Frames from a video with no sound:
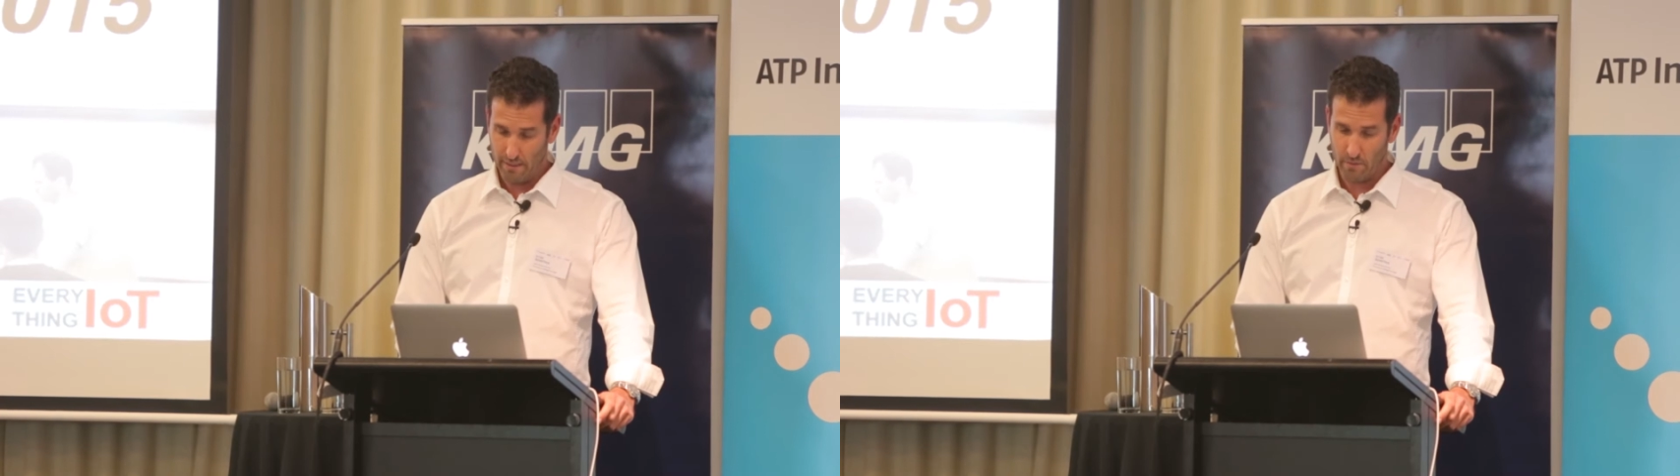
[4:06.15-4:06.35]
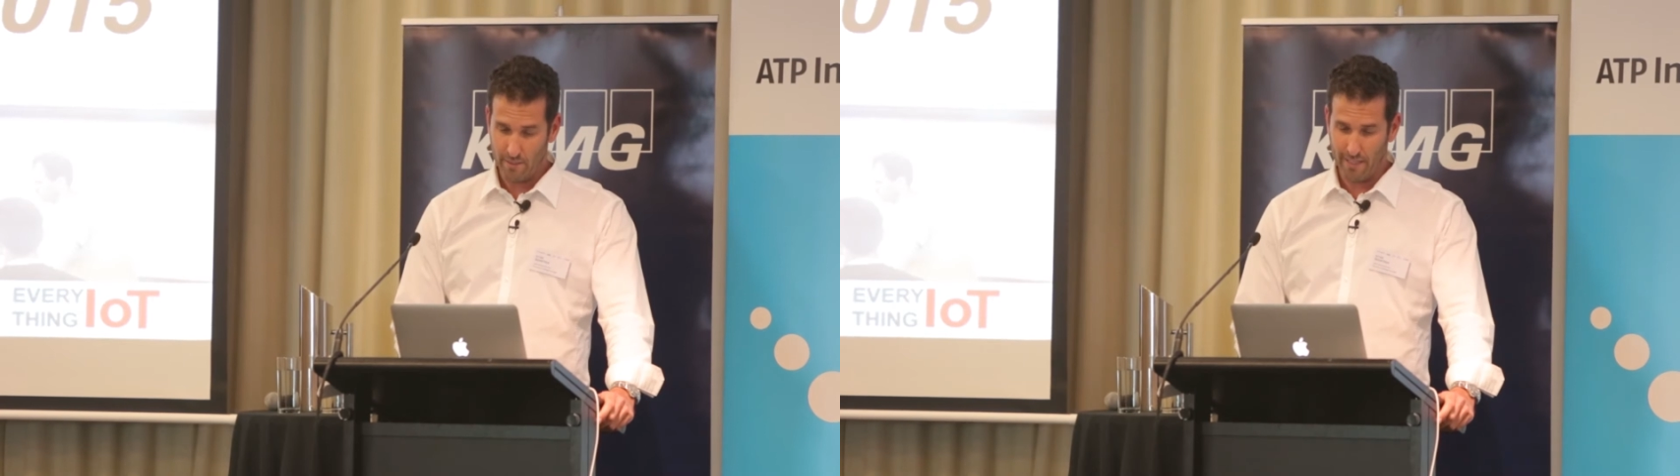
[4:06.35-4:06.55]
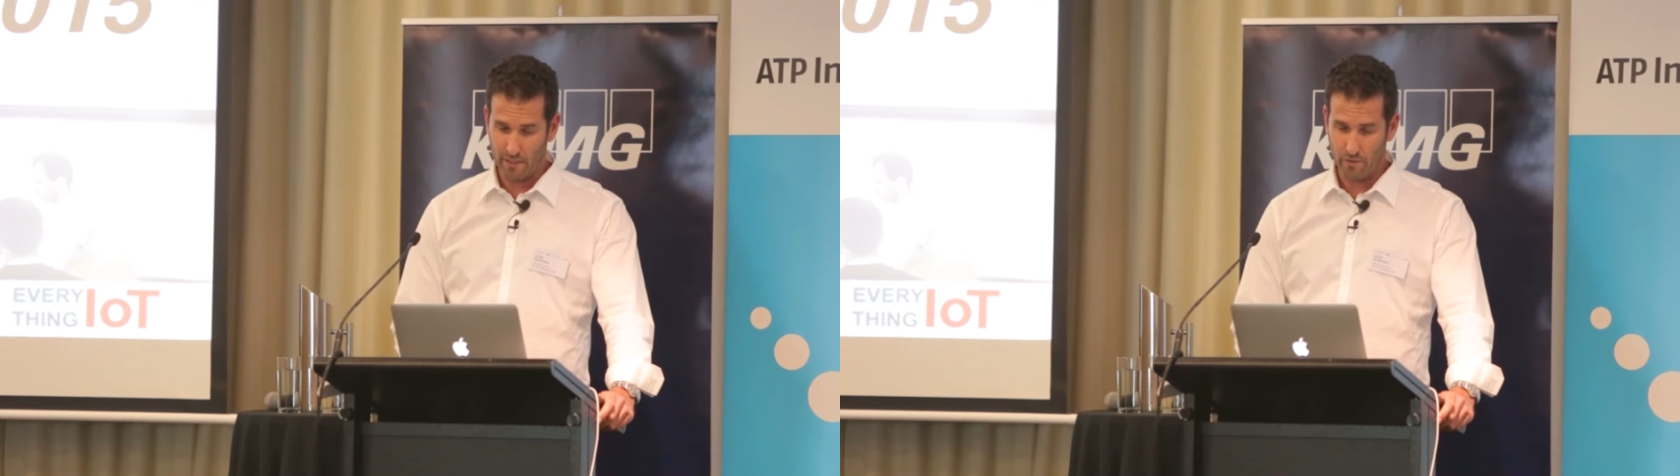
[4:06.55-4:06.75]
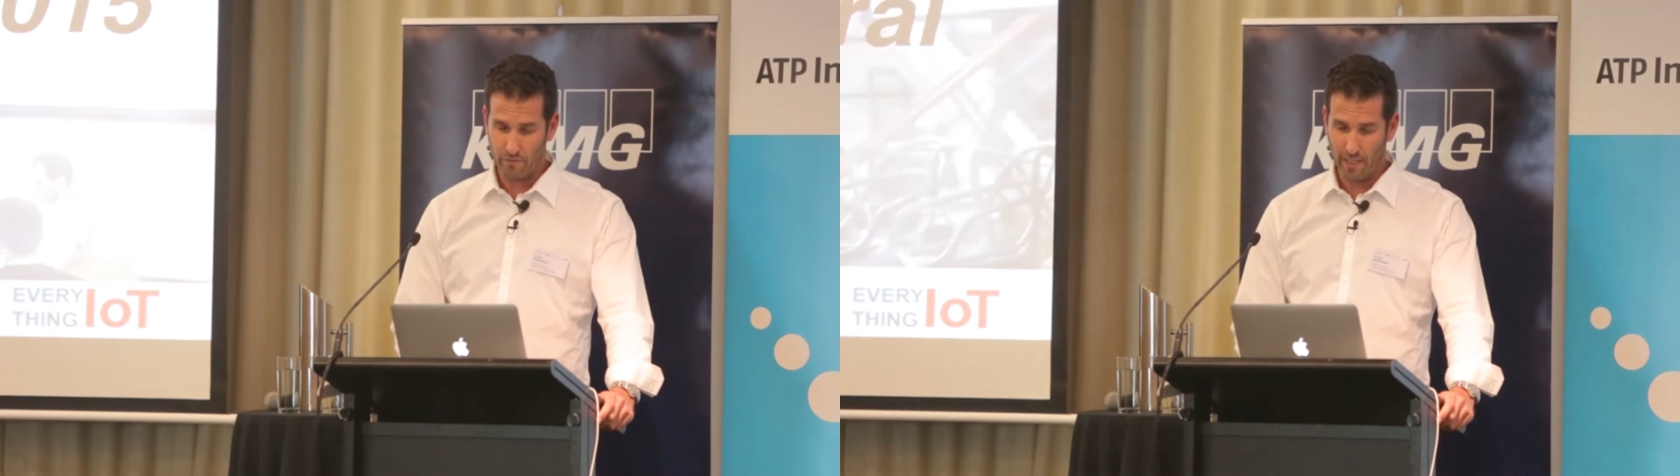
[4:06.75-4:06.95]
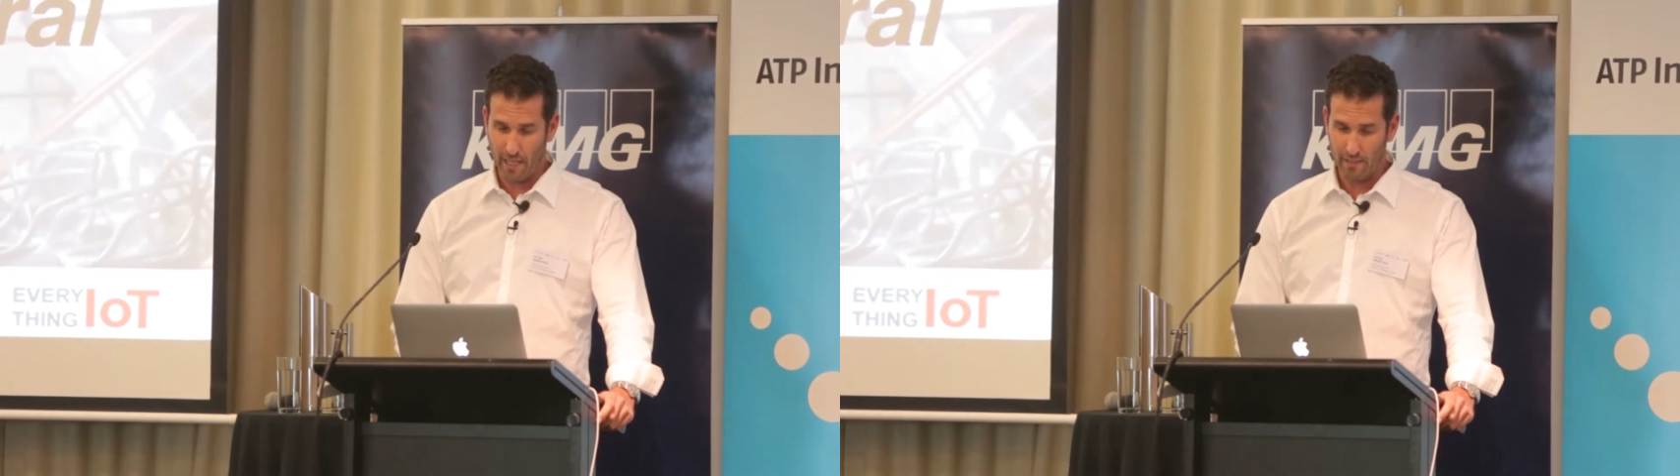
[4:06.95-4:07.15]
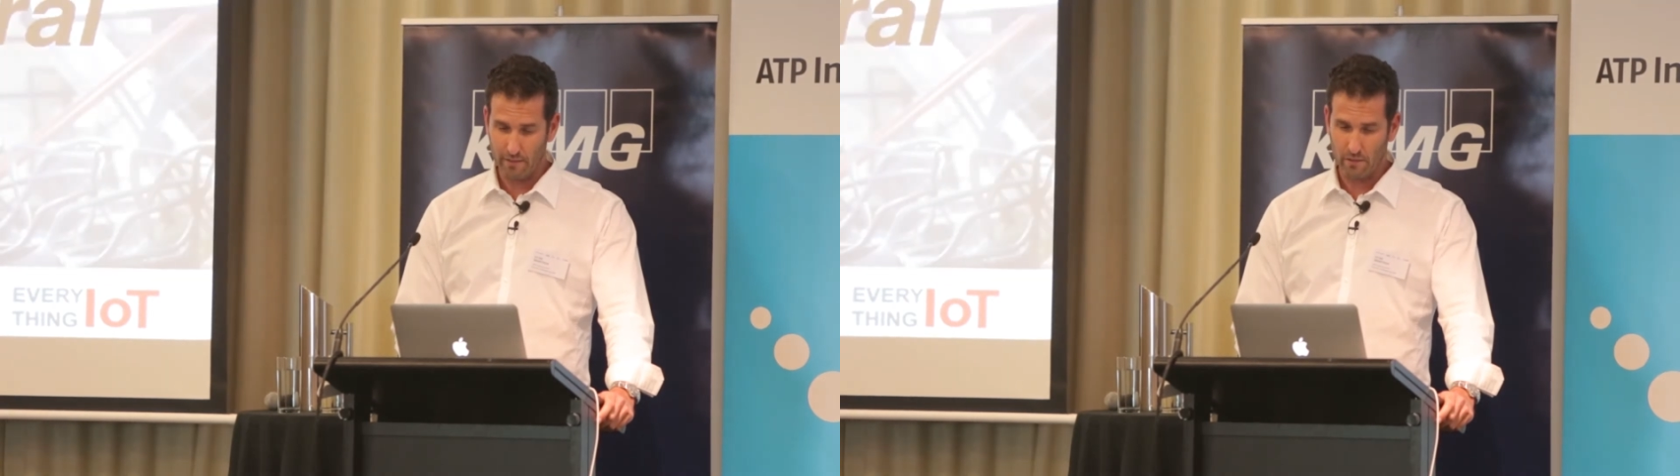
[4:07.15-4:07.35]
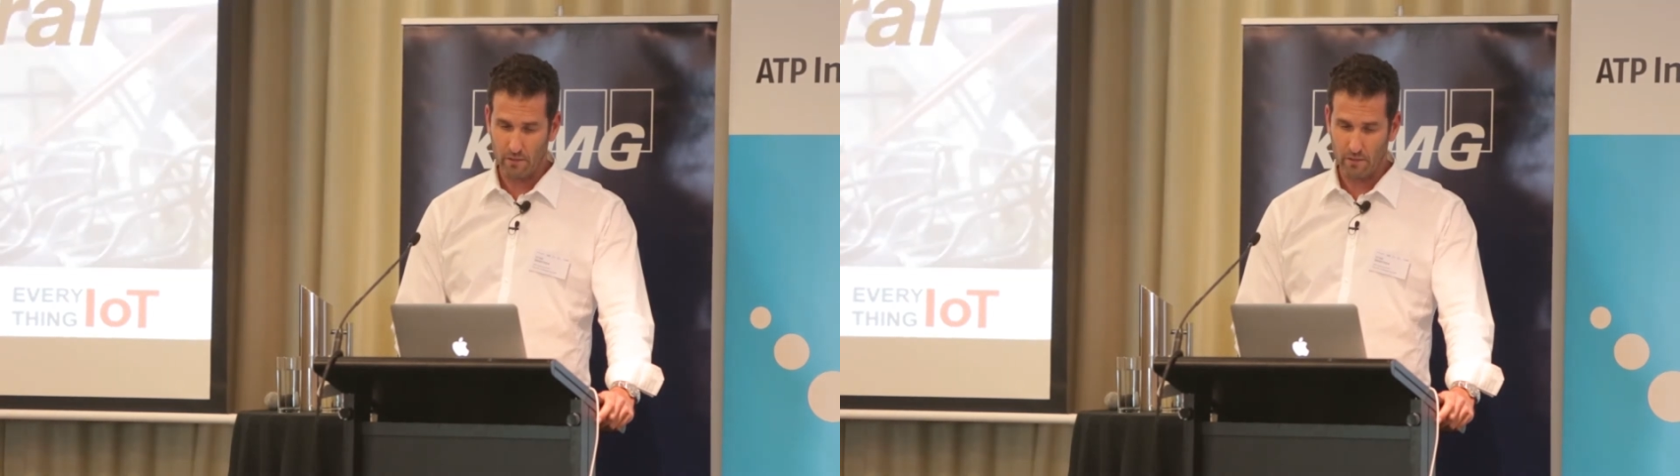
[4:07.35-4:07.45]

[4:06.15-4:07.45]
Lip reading: a result of that,